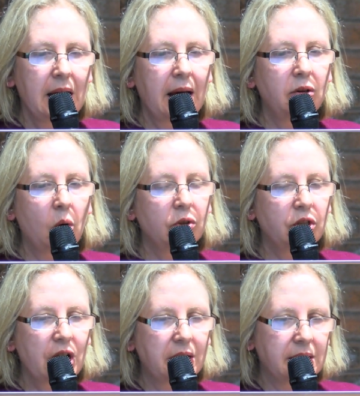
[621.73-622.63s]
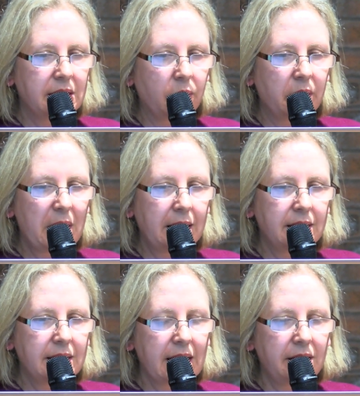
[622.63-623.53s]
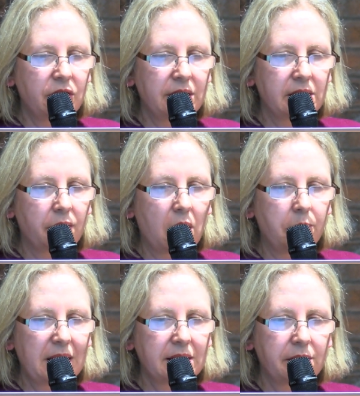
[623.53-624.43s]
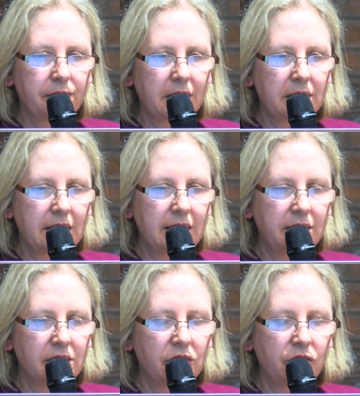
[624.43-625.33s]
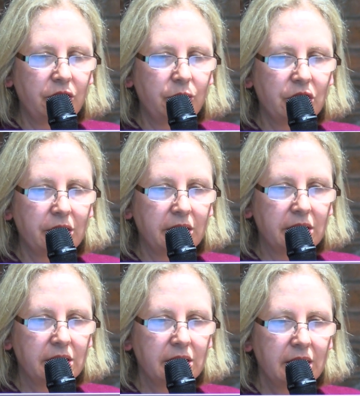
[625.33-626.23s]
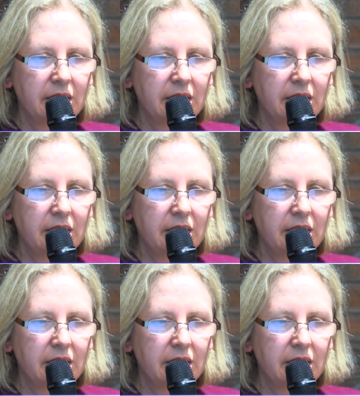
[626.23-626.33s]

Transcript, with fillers: and not just on the main stages of our best funded institutions.